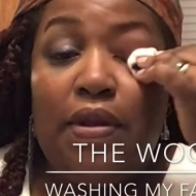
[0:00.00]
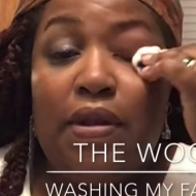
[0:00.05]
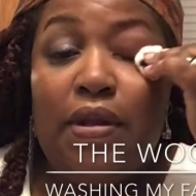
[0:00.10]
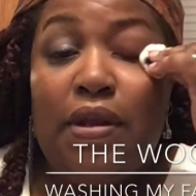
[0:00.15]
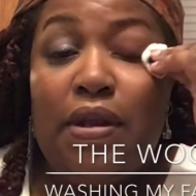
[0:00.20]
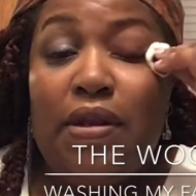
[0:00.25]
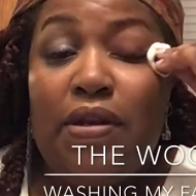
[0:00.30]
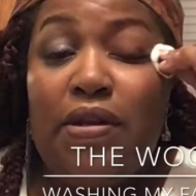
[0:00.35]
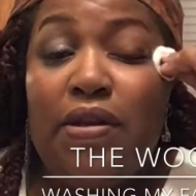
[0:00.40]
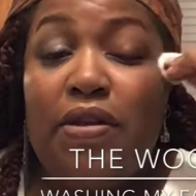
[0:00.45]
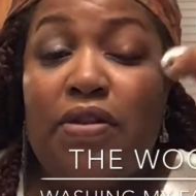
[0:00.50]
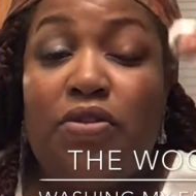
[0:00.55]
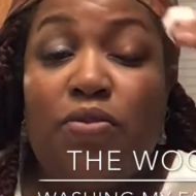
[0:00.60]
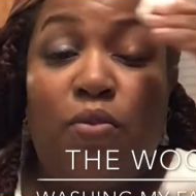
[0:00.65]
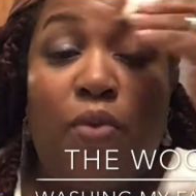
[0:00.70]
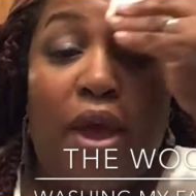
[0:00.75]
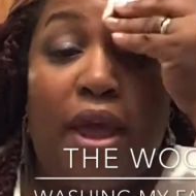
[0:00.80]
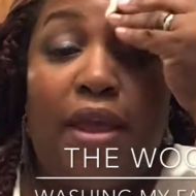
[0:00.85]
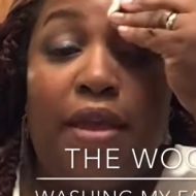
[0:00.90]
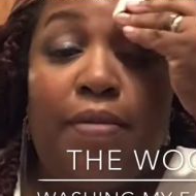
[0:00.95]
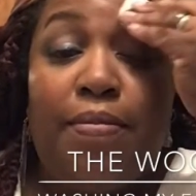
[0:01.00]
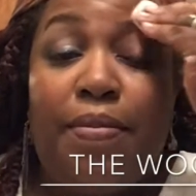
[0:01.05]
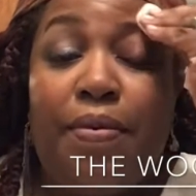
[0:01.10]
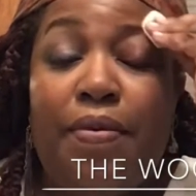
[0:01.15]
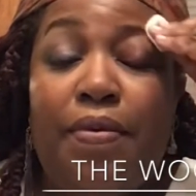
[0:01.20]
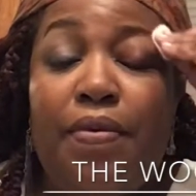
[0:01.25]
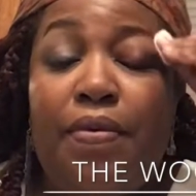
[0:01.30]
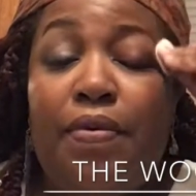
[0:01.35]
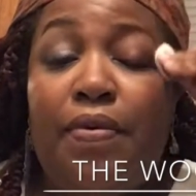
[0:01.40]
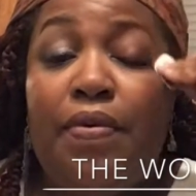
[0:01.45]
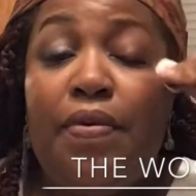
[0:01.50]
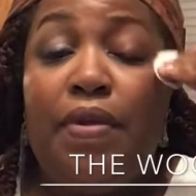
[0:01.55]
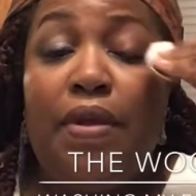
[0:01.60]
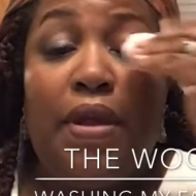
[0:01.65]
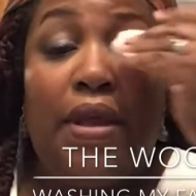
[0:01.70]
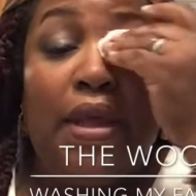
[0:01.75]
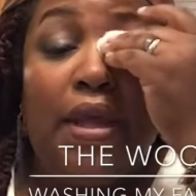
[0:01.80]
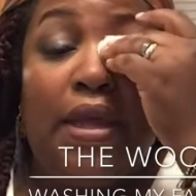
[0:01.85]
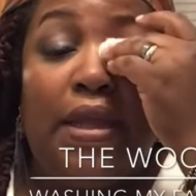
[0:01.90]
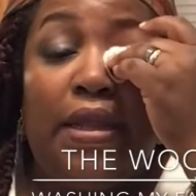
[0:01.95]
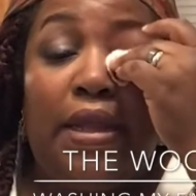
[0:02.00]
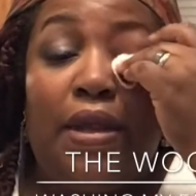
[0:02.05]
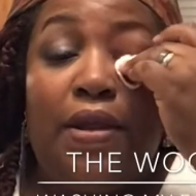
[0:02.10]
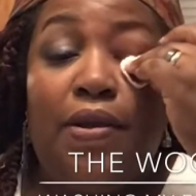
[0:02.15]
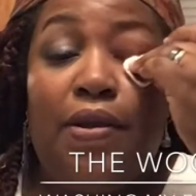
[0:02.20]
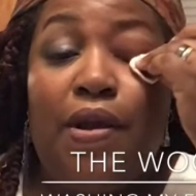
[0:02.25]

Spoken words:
and just wipe, and there you